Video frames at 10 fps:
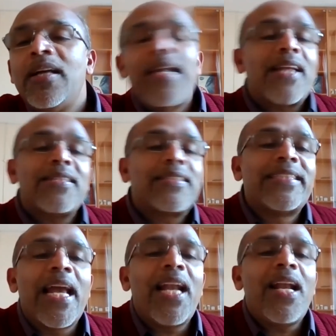there are
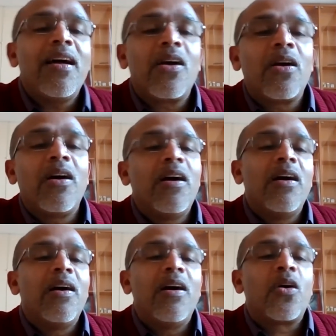cell
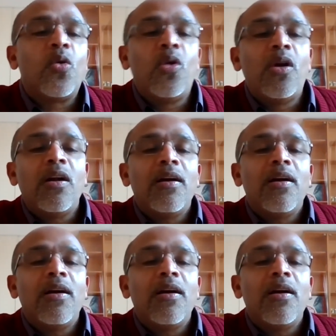uh, uh, rule.